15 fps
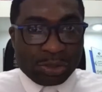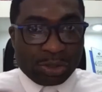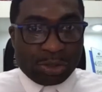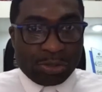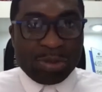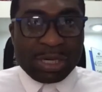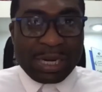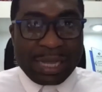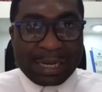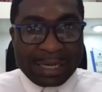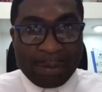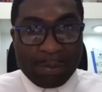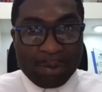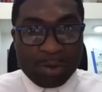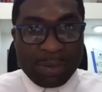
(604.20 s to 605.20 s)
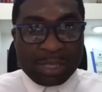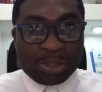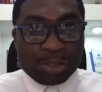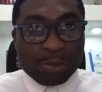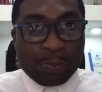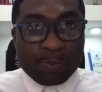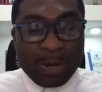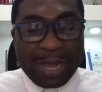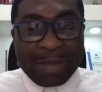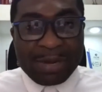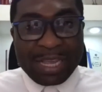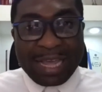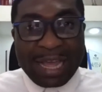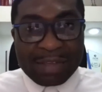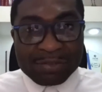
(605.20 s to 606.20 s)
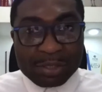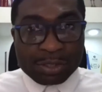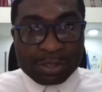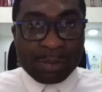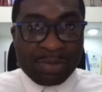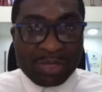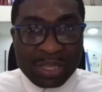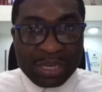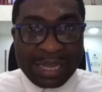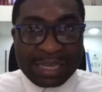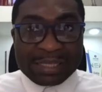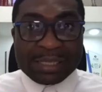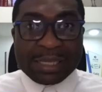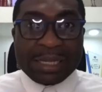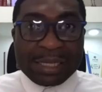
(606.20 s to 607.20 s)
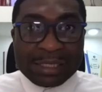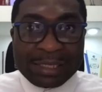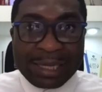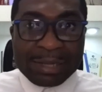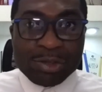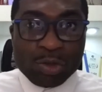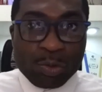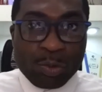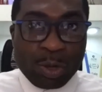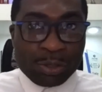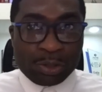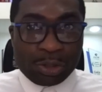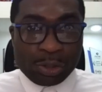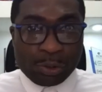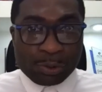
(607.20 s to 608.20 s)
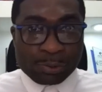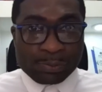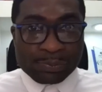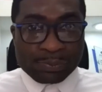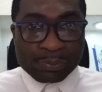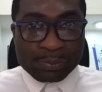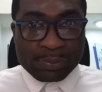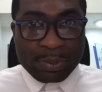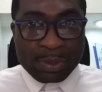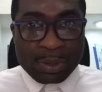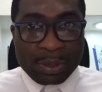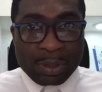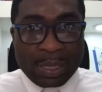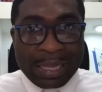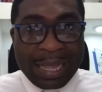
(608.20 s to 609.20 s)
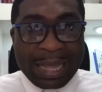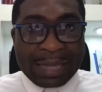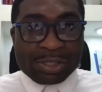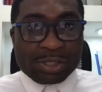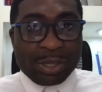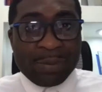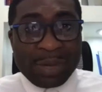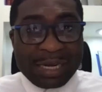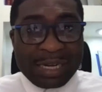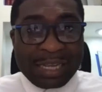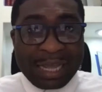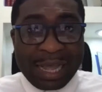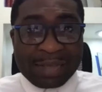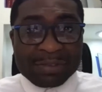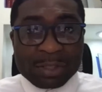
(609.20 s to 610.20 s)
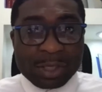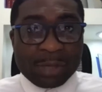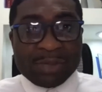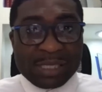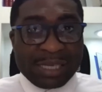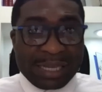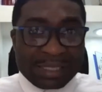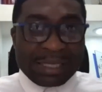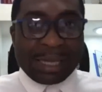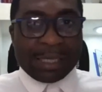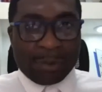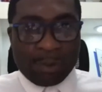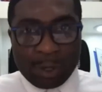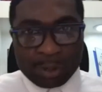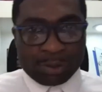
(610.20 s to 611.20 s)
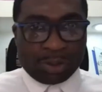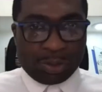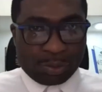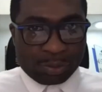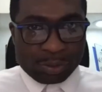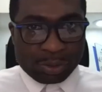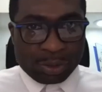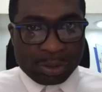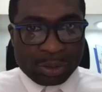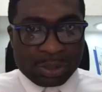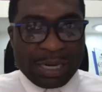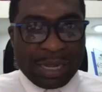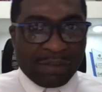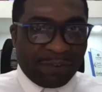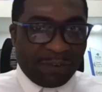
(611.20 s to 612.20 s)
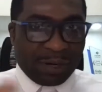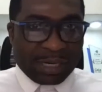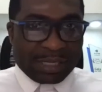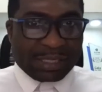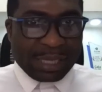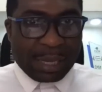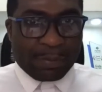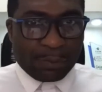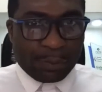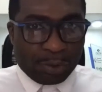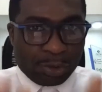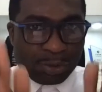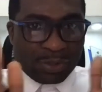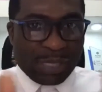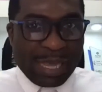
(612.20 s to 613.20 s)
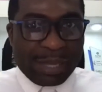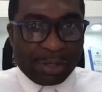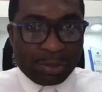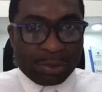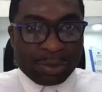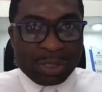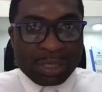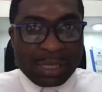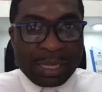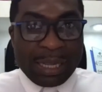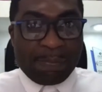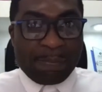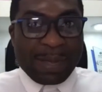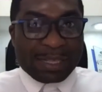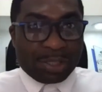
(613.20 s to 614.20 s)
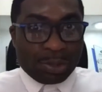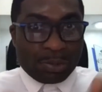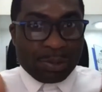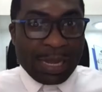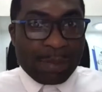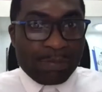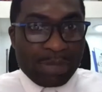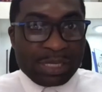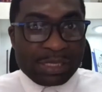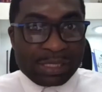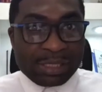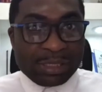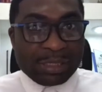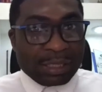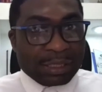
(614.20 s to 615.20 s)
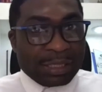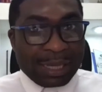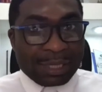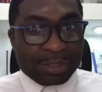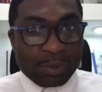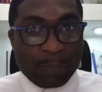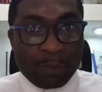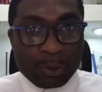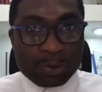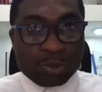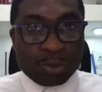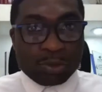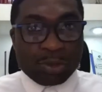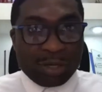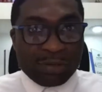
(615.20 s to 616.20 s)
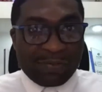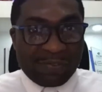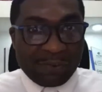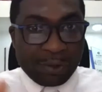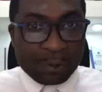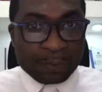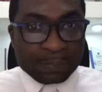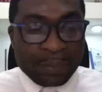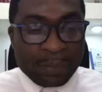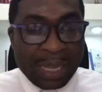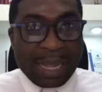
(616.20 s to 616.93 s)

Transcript: you're doing at that moment, you probably have something else that you want to do. And somebody has something else that they want to do. Now, for example, you scheduled a particular meeting that is supposed to run for